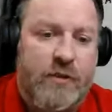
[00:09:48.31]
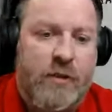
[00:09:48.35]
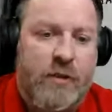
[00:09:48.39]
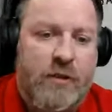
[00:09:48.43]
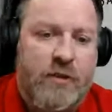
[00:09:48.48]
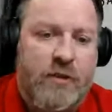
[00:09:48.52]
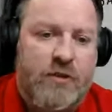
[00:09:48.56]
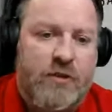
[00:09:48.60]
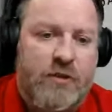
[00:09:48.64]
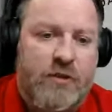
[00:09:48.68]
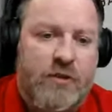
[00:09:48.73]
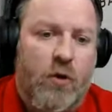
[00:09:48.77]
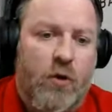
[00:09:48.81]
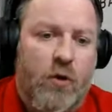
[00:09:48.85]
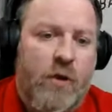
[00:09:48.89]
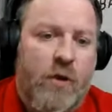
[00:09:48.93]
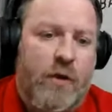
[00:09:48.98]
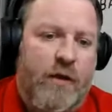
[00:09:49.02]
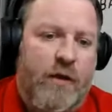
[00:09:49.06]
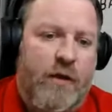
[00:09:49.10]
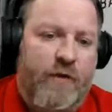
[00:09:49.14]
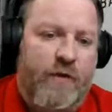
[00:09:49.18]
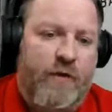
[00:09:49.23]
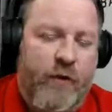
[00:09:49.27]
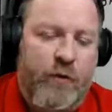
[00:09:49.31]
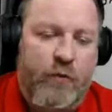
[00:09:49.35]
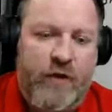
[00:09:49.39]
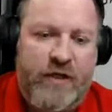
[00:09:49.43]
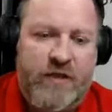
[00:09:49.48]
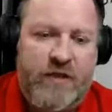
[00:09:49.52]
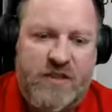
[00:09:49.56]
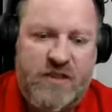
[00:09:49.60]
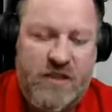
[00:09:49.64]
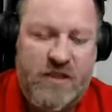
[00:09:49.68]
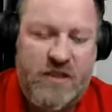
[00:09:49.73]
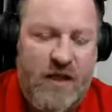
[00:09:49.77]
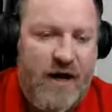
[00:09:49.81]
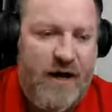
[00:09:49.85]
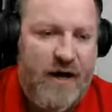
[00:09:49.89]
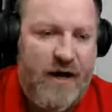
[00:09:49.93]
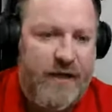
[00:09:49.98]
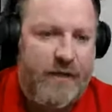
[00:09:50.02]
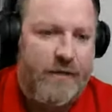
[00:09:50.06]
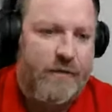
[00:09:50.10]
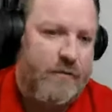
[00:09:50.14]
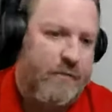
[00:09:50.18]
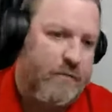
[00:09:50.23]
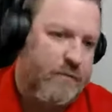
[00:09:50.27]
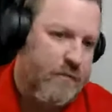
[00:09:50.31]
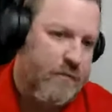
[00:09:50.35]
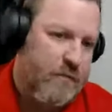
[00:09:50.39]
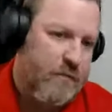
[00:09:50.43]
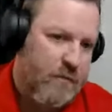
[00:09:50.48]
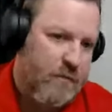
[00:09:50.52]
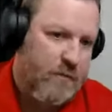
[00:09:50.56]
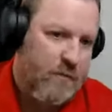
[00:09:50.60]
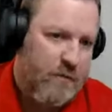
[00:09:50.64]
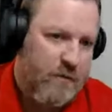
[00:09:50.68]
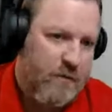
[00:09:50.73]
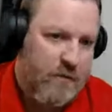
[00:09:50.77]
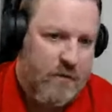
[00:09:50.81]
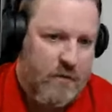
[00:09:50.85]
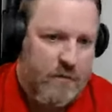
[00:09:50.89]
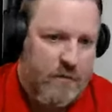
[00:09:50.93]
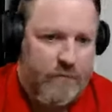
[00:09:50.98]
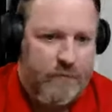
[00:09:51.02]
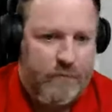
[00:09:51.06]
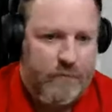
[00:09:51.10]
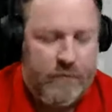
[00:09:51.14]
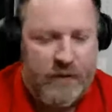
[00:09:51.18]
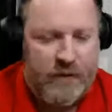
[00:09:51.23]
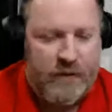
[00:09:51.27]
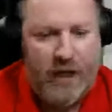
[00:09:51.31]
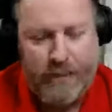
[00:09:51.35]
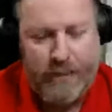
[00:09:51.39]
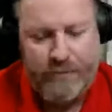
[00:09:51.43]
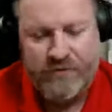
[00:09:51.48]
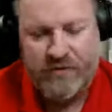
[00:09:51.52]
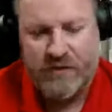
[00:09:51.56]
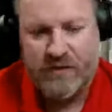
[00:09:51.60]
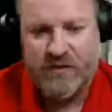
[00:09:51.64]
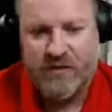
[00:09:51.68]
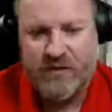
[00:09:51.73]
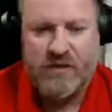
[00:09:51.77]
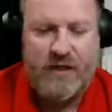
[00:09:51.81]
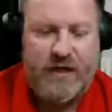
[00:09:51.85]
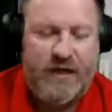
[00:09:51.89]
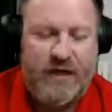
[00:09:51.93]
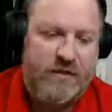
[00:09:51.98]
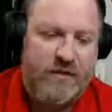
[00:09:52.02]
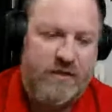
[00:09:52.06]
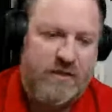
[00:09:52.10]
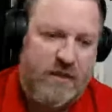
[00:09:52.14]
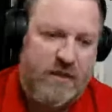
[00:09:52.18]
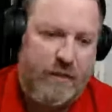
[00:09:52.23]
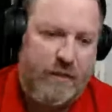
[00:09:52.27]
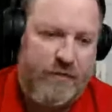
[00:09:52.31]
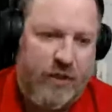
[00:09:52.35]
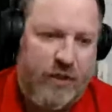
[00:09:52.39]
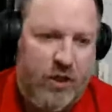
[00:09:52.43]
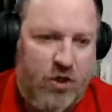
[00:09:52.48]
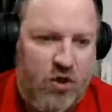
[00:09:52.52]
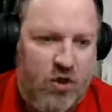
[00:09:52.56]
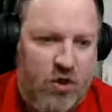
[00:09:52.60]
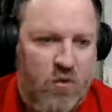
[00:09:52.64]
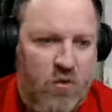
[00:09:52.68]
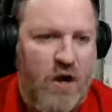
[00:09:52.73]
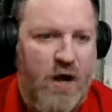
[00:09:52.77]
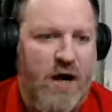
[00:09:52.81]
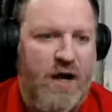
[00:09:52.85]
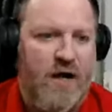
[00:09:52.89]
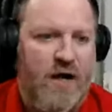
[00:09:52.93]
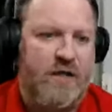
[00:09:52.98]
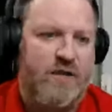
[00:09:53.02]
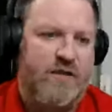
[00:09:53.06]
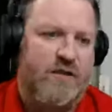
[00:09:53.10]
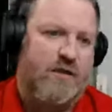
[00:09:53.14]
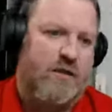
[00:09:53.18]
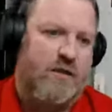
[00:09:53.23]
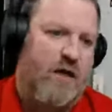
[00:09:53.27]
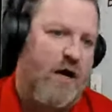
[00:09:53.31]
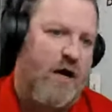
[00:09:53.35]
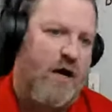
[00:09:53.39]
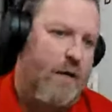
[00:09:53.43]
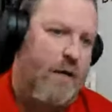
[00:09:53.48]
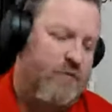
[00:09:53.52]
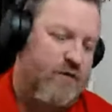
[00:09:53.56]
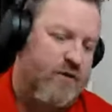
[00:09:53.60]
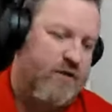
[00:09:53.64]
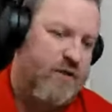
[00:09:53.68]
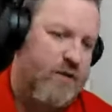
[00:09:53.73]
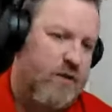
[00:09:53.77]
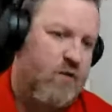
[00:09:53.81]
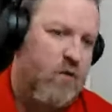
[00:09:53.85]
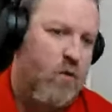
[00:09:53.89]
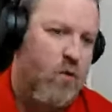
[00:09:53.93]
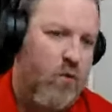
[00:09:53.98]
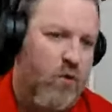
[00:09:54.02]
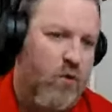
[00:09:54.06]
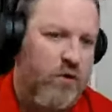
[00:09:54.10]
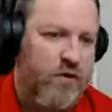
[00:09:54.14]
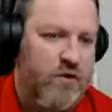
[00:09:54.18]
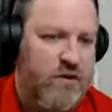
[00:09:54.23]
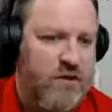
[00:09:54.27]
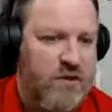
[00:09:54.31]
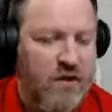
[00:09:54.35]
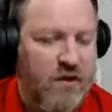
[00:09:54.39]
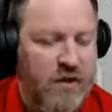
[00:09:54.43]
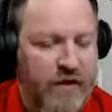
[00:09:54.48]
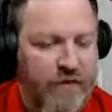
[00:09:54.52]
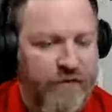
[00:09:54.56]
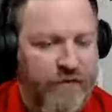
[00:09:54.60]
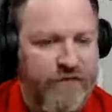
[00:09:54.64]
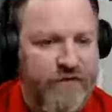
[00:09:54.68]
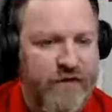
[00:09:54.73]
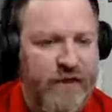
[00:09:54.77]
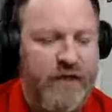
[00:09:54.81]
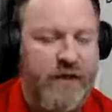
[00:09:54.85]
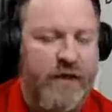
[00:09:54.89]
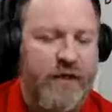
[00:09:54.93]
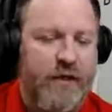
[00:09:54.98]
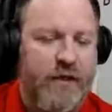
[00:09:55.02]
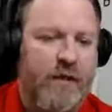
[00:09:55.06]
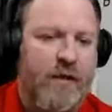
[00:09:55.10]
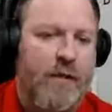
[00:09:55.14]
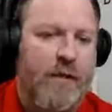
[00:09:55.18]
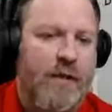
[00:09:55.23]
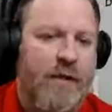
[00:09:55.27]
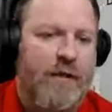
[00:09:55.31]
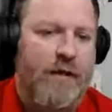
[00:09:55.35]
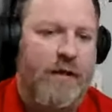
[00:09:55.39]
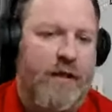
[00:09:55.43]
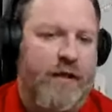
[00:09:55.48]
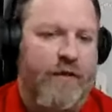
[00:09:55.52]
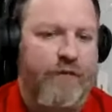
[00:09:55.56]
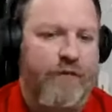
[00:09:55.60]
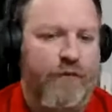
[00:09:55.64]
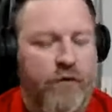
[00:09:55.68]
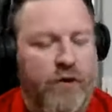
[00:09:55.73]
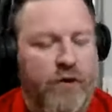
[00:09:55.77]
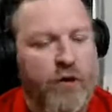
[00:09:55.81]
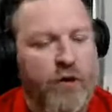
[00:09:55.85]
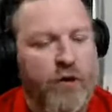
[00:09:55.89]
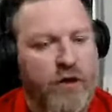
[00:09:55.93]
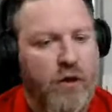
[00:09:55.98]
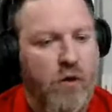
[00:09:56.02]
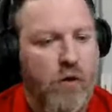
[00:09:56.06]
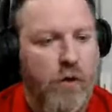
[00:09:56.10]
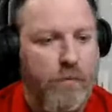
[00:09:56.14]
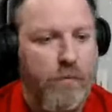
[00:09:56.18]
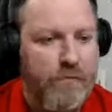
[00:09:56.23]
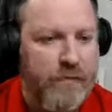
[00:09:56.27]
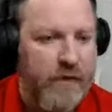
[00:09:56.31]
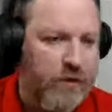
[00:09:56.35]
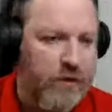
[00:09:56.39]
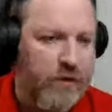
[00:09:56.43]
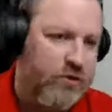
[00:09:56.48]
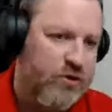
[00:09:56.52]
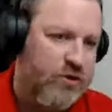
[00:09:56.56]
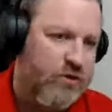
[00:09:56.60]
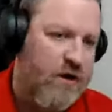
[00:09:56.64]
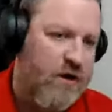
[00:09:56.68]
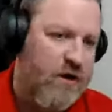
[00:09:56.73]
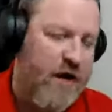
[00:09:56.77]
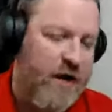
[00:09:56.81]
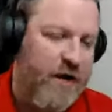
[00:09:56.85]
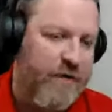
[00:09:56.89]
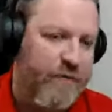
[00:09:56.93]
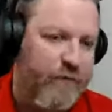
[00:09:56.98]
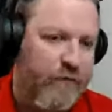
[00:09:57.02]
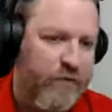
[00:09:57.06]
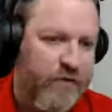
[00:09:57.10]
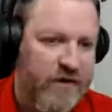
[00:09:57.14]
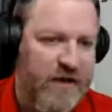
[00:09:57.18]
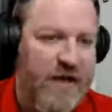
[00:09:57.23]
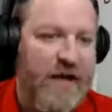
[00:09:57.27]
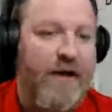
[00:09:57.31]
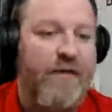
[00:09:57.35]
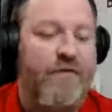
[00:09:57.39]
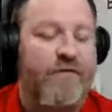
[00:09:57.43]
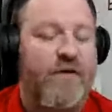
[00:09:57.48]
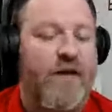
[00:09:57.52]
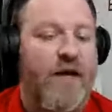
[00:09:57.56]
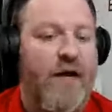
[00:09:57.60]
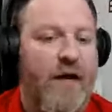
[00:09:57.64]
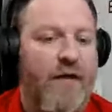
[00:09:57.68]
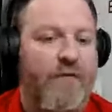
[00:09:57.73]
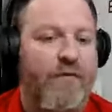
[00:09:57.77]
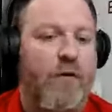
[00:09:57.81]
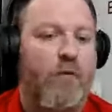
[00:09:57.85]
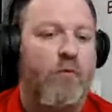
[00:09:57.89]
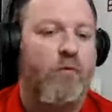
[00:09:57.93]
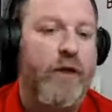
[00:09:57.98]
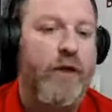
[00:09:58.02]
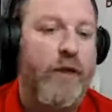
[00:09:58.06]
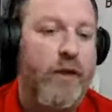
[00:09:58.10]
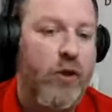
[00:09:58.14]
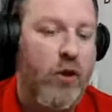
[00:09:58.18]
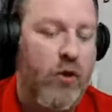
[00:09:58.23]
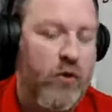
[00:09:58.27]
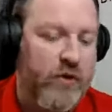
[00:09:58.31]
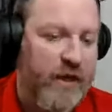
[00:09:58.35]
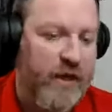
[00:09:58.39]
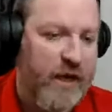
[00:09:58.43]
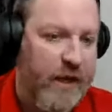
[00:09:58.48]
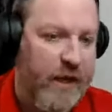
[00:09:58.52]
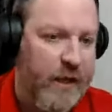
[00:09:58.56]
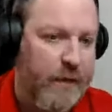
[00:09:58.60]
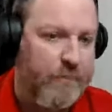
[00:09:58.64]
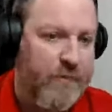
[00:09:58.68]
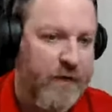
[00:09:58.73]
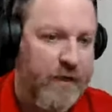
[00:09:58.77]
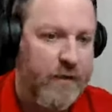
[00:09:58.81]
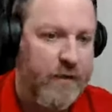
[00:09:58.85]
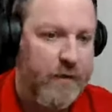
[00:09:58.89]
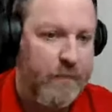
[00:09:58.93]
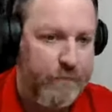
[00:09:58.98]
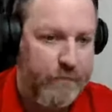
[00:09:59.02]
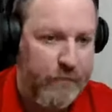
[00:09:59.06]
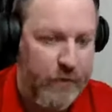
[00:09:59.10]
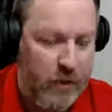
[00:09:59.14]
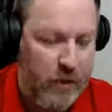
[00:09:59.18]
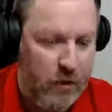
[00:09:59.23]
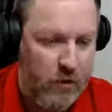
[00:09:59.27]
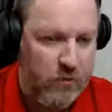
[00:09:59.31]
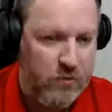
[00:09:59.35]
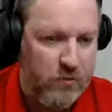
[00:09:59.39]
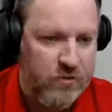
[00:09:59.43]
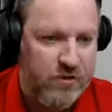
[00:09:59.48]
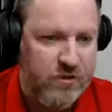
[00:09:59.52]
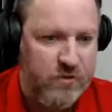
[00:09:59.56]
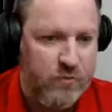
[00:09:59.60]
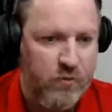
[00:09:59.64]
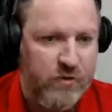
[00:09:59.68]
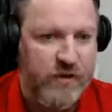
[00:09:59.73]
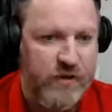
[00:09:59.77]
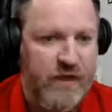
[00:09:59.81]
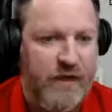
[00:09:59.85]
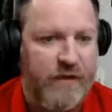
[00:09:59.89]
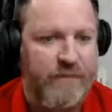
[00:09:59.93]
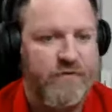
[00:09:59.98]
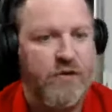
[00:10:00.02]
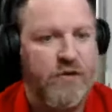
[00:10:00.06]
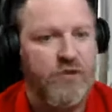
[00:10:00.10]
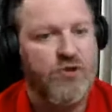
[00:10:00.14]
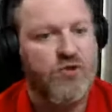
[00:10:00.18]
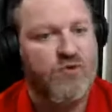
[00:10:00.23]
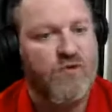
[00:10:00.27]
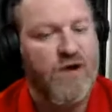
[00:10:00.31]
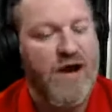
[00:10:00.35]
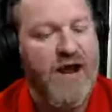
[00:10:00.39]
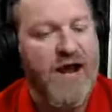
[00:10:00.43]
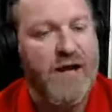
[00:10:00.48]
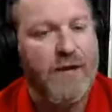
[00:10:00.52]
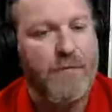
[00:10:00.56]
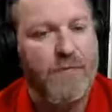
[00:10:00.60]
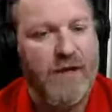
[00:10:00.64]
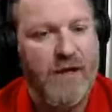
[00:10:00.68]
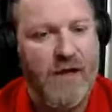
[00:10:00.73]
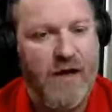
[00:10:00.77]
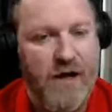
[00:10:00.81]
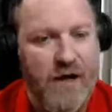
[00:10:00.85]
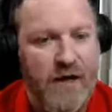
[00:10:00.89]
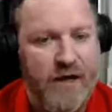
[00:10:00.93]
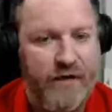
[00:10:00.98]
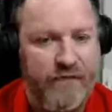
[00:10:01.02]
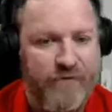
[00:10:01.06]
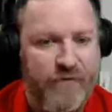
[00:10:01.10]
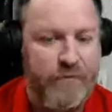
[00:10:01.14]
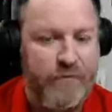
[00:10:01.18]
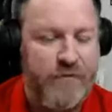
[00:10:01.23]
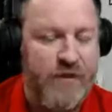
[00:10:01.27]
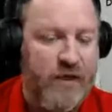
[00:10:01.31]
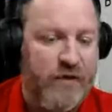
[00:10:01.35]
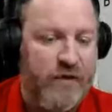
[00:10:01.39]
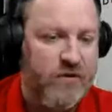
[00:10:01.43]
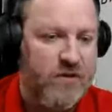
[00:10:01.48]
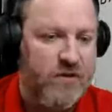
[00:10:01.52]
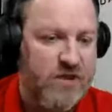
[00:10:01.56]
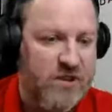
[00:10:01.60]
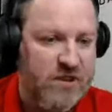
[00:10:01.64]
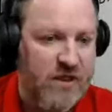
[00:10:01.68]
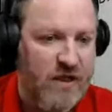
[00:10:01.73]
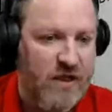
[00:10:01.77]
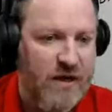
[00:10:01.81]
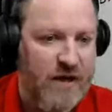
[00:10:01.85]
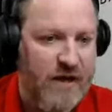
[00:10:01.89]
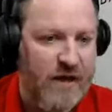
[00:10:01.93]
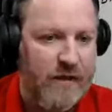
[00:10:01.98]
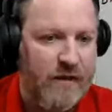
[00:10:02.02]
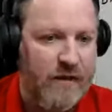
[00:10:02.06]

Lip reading: So if we went slot, the opposite slot is coming across, opposite corner is lifting, If we're going to go middle drive, we're going to have a relocate by the post. We're going to have to drag behind from the other slot.